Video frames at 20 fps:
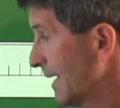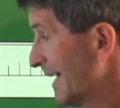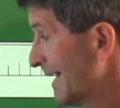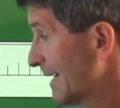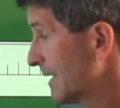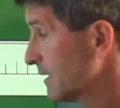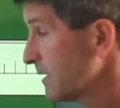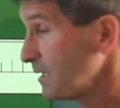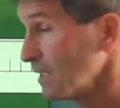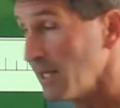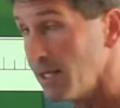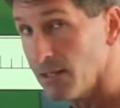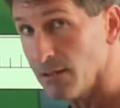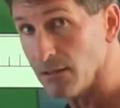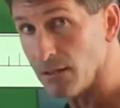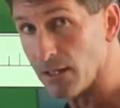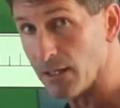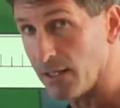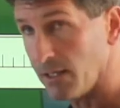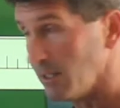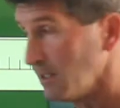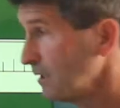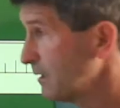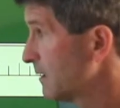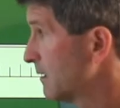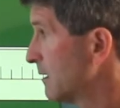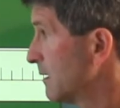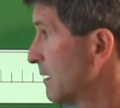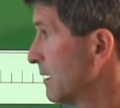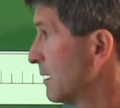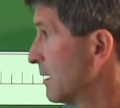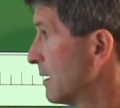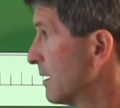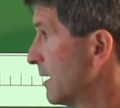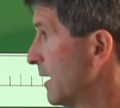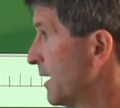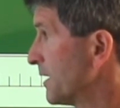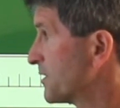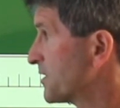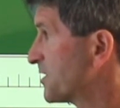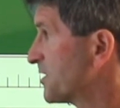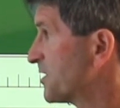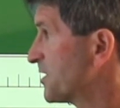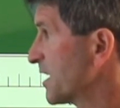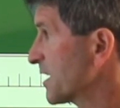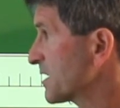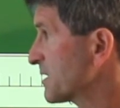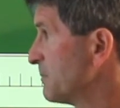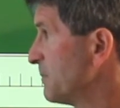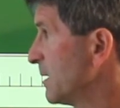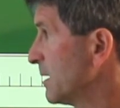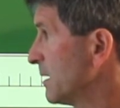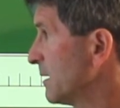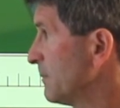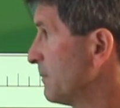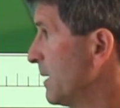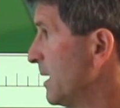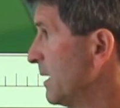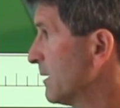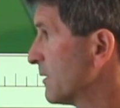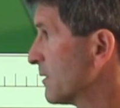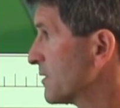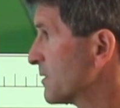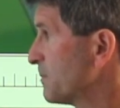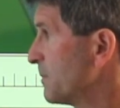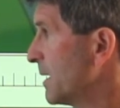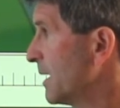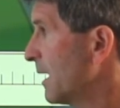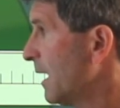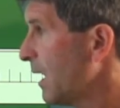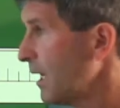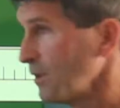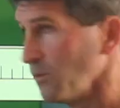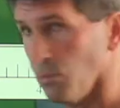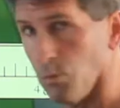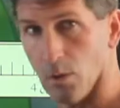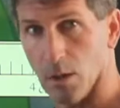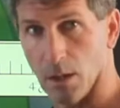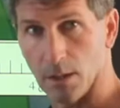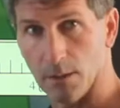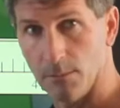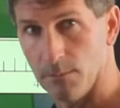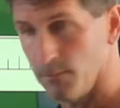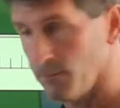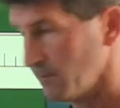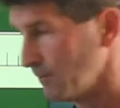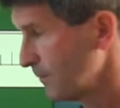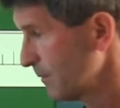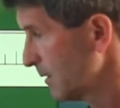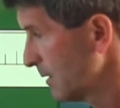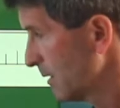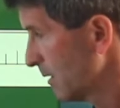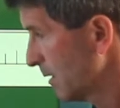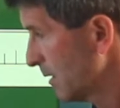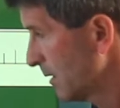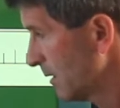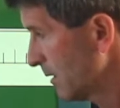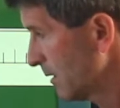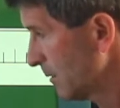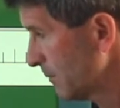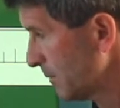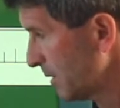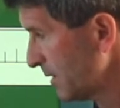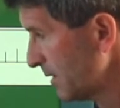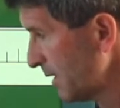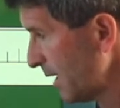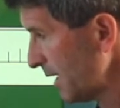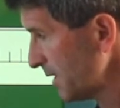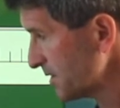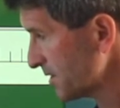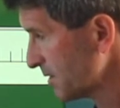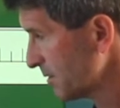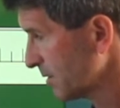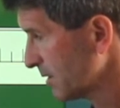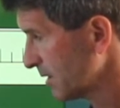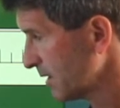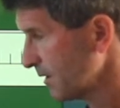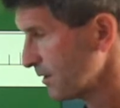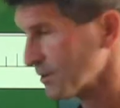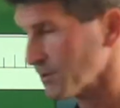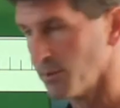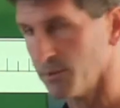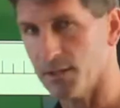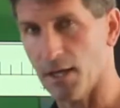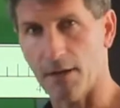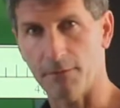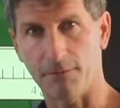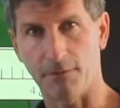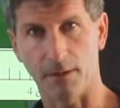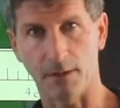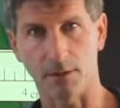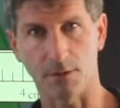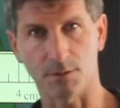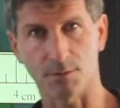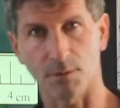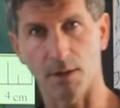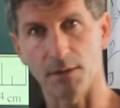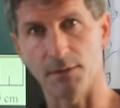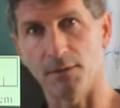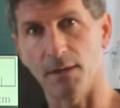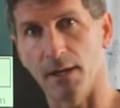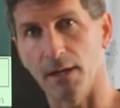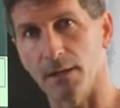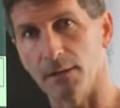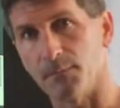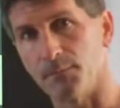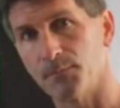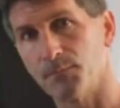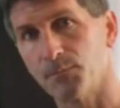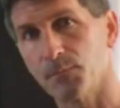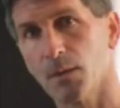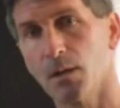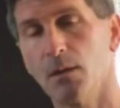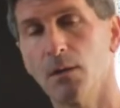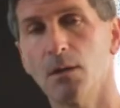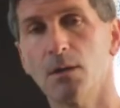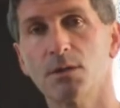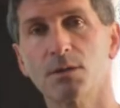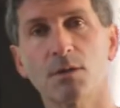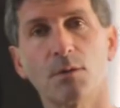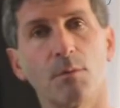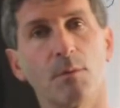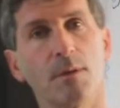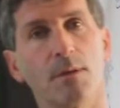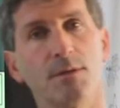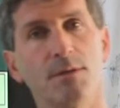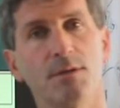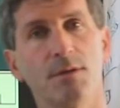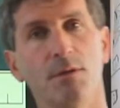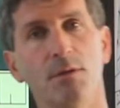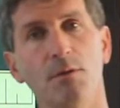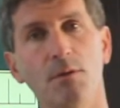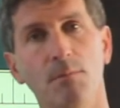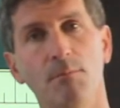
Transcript: Clearly it's 6 millimeters beyond 1, but not so clear as what that figure is right there. So when we do